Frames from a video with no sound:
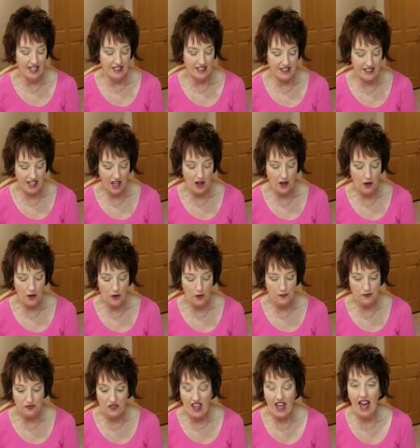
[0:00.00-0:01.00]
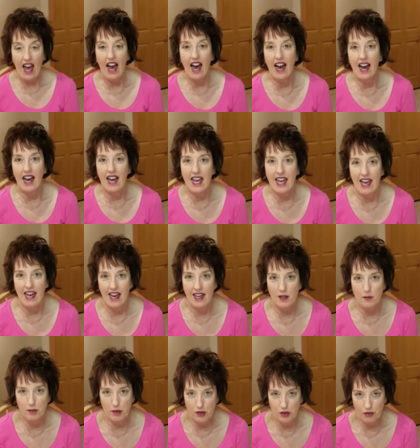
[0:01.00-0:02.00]
So, I
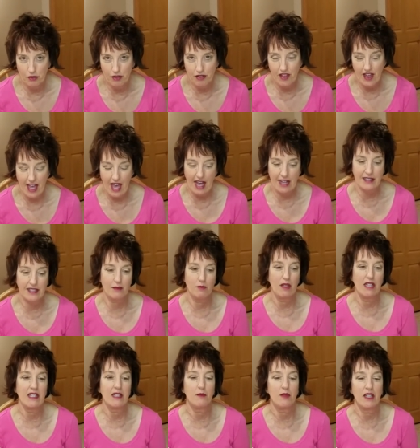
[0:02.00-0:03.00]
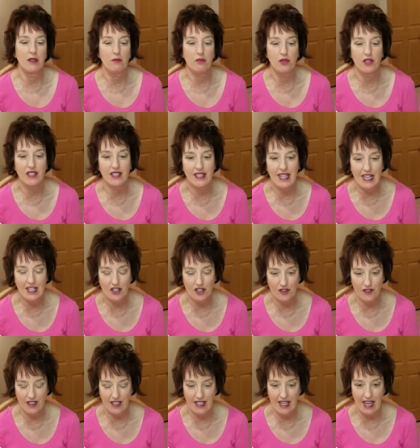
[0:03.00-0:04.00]
had a booth. They asked me to be a
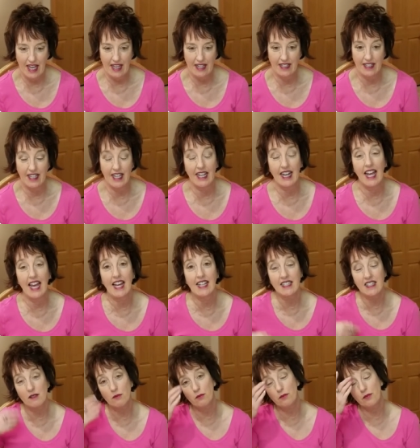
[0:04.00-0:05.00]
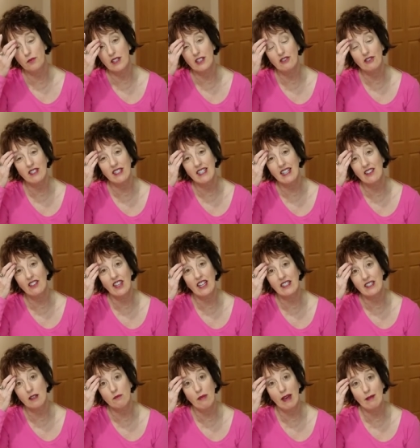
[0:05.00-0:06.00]
presenter again, and I had some interesting
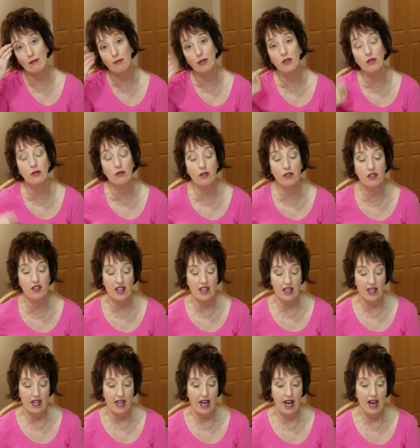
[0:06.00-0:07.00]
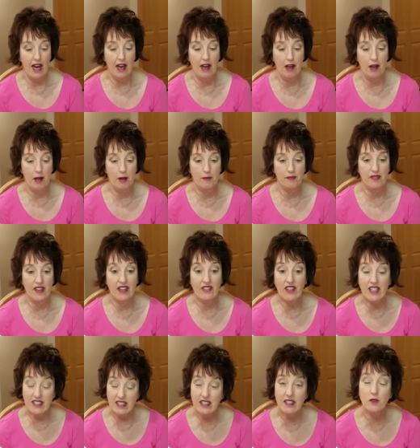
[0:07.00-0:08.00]
things at my booth. Um,
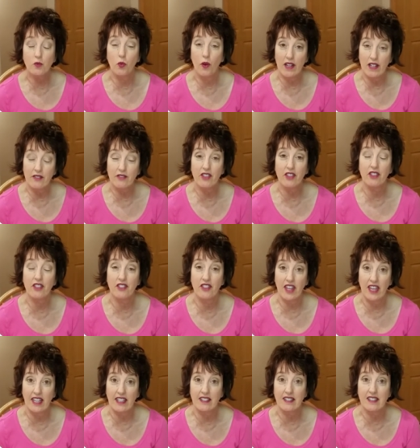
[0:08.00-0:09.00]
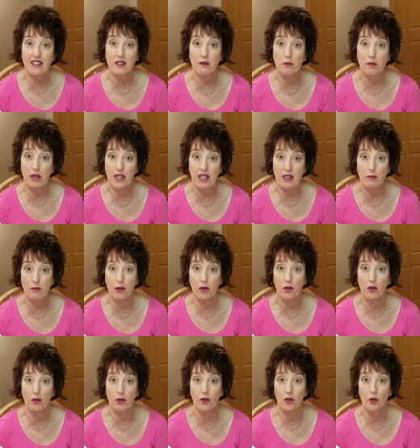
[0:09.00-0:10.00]
and this is one of the things that
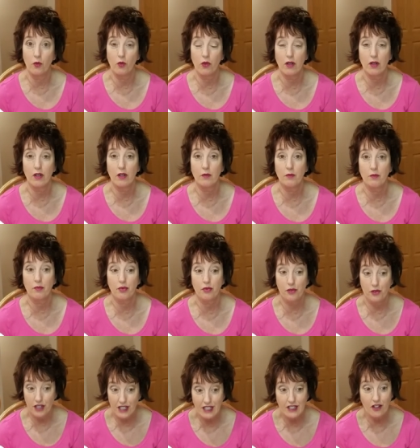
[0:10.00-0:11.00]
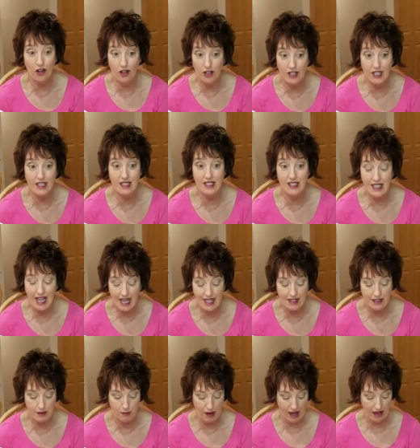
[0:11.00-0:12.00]
people were pretty darned
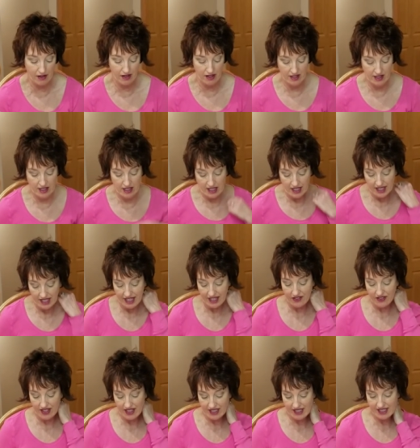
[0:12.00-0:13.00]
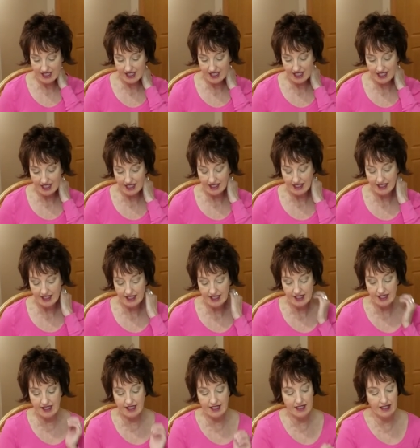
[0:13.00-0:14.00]
excited about. And this
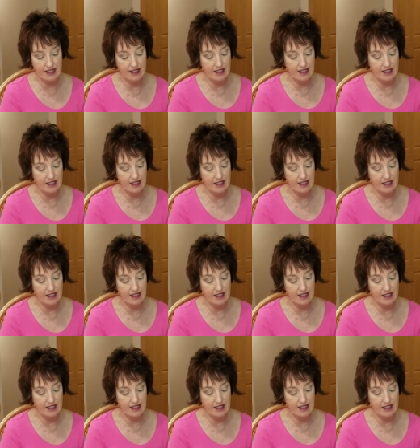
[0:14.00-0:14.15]
is